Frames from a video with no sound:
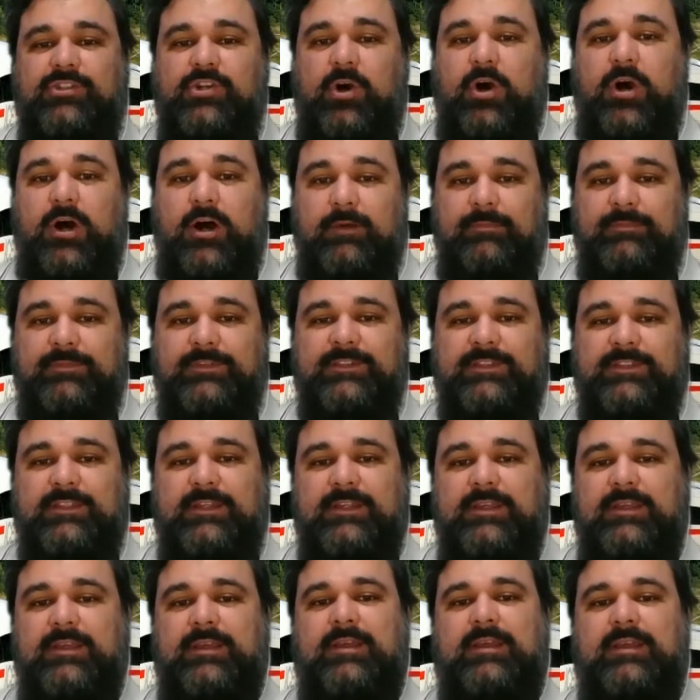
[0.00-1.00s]
jobs,
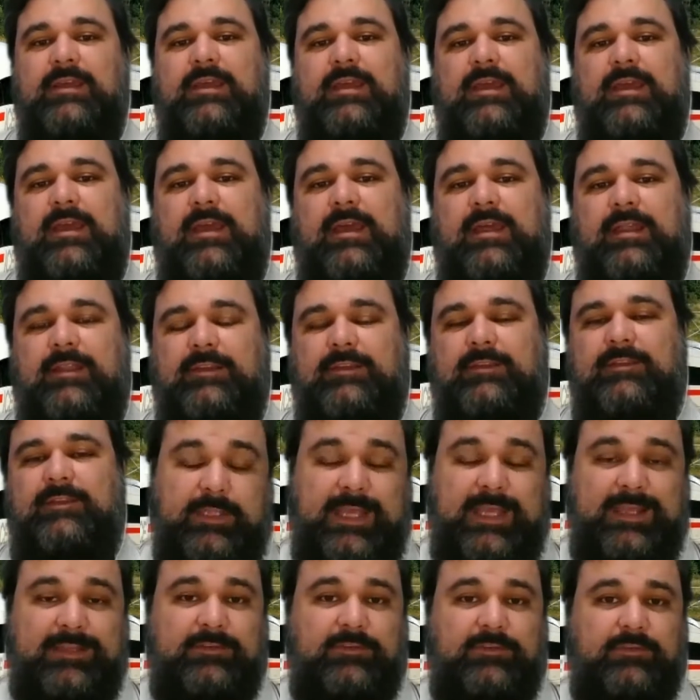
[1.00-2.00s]
and
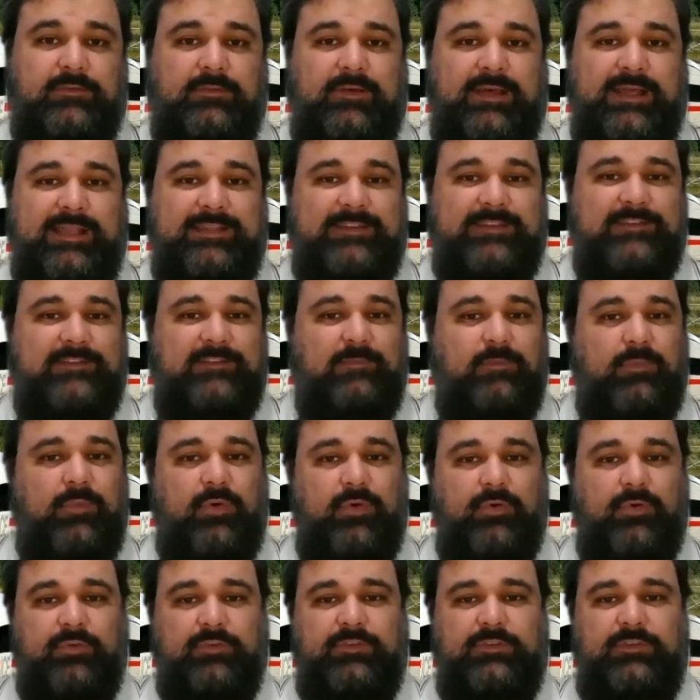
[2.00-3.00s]
that's what's
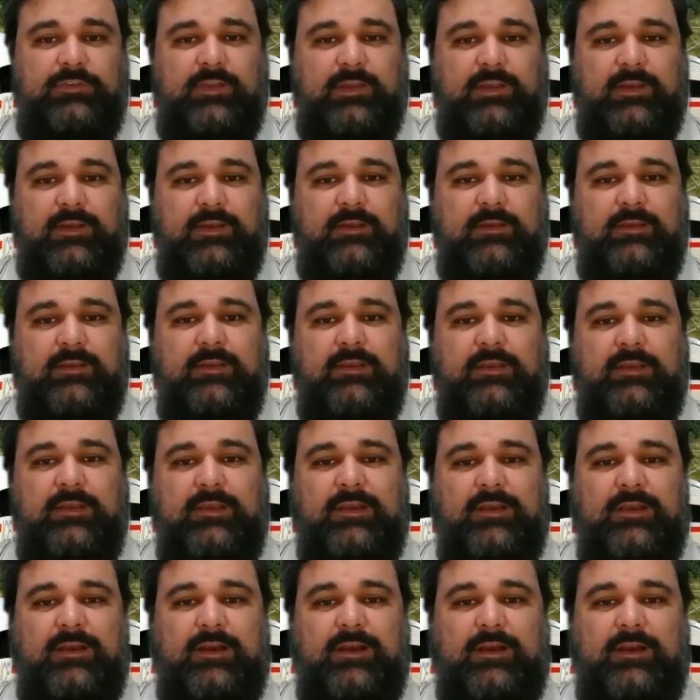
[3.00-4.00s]
most
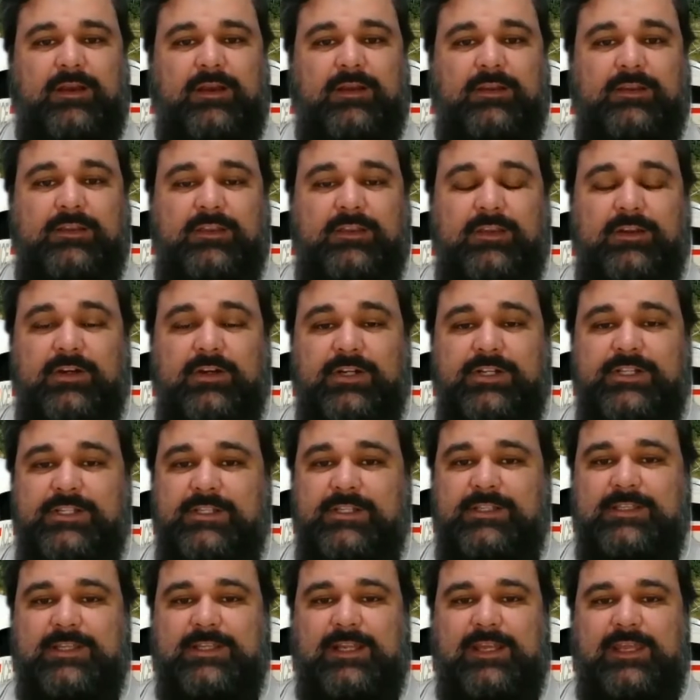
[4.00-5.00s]

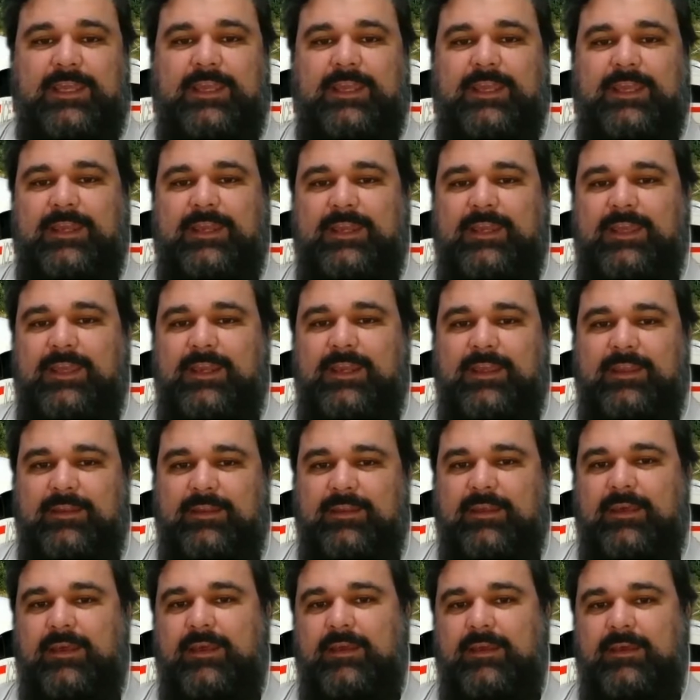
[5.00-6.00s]
urgently
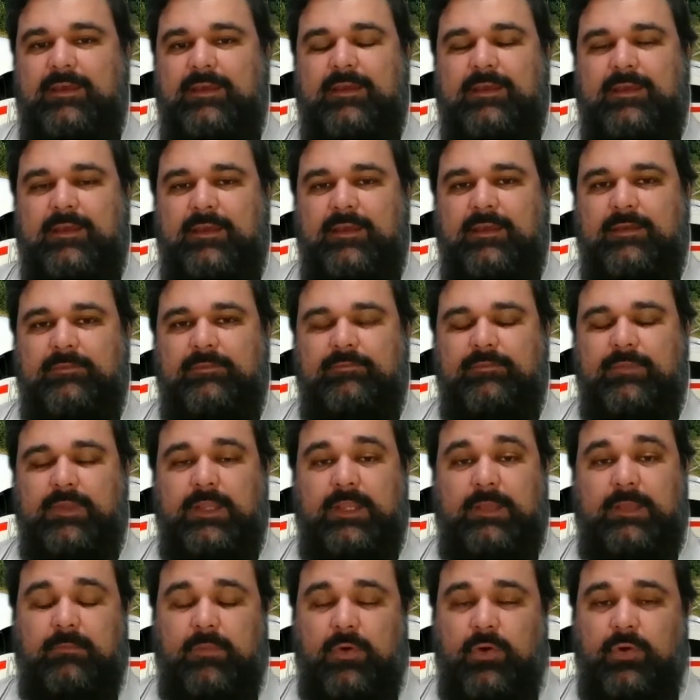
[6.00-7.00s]
needed
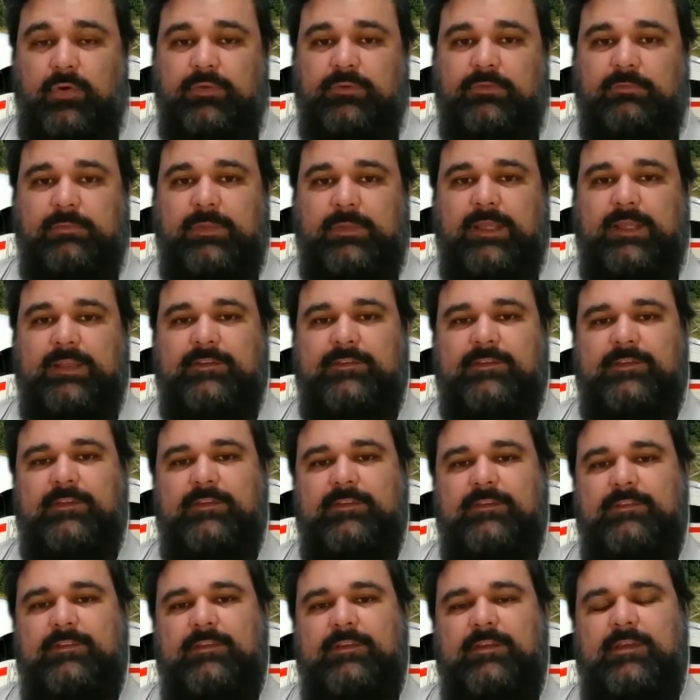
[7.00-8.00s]
in most
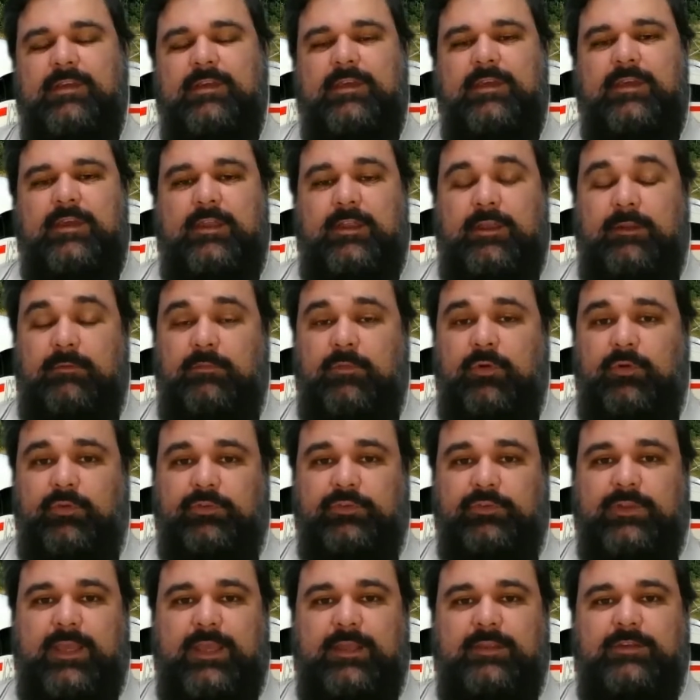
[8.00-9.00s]
places, in
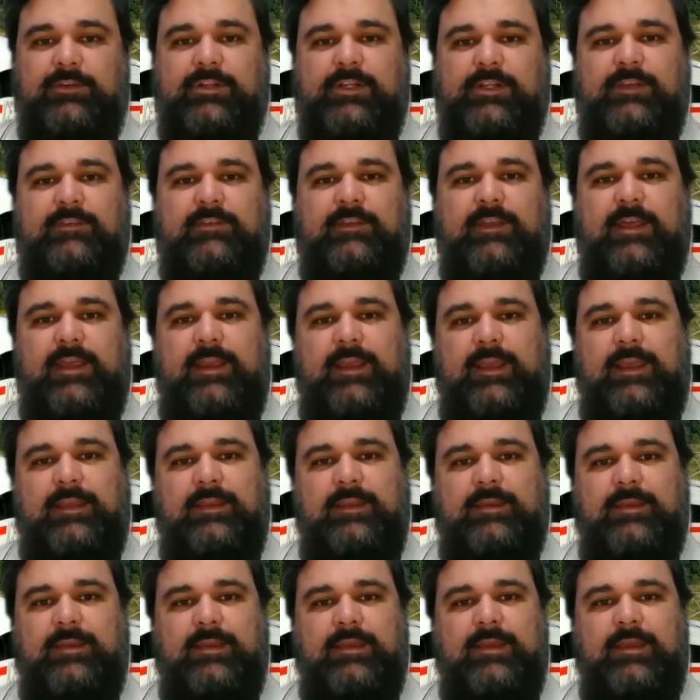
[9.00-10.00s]
most countries that
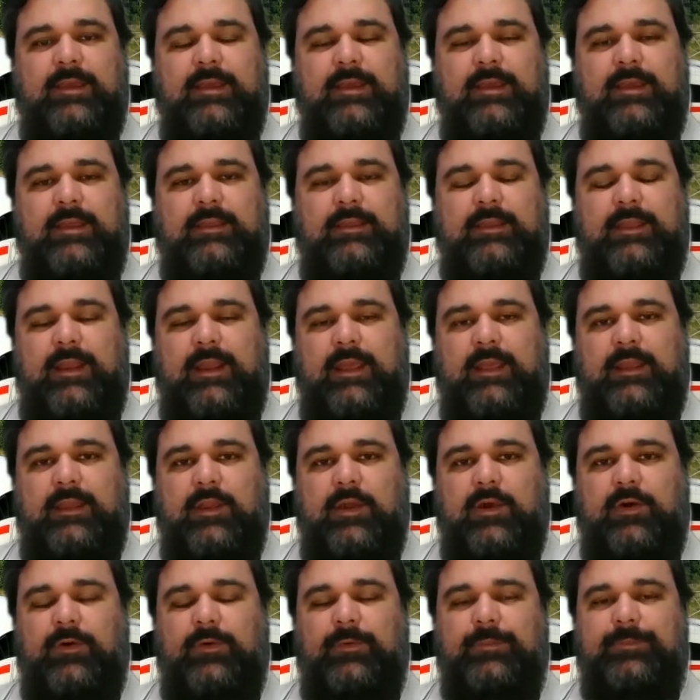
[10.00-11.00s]
I
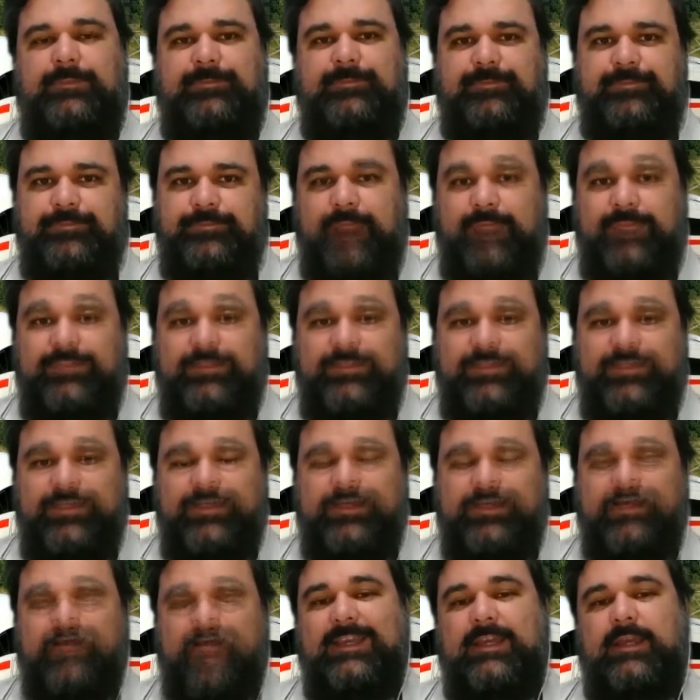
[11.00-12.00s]
know. I
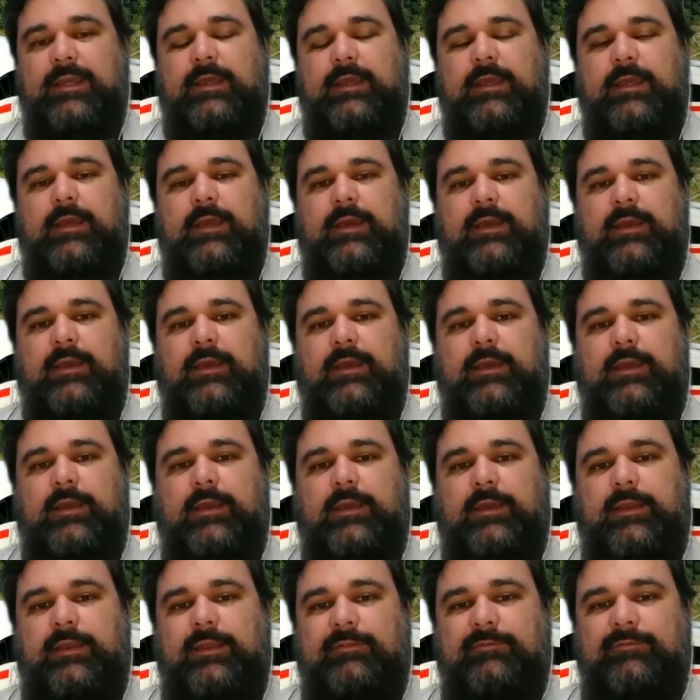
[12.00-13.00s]
think
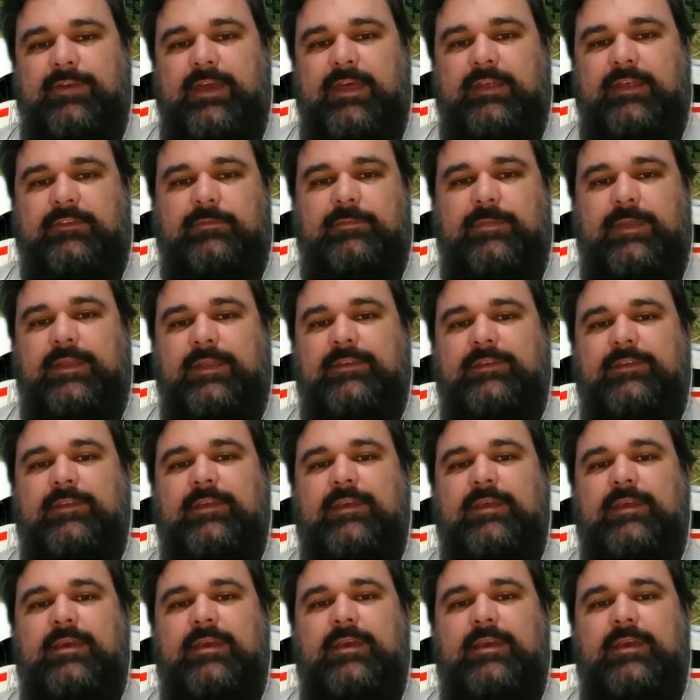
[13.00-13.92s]
investment